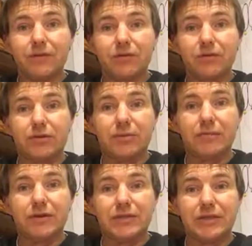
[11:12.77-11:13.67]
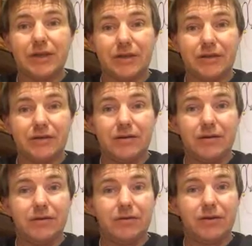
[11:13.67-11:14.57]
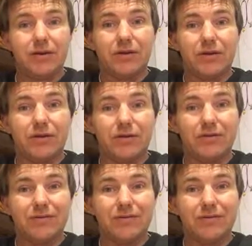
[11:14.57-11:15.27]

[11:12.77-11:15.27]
So it's going to be a busy day getting our